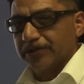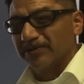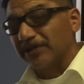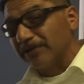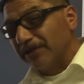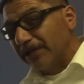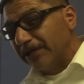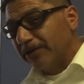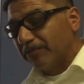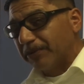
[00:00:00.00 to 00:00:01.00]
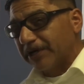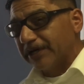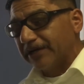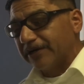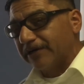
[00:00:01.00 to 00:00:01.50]
use a little
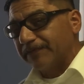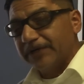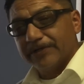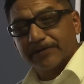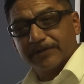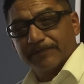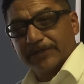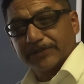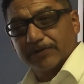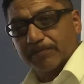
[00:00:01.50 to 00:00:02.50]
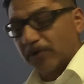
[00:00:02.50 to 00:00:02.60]
bit of either division or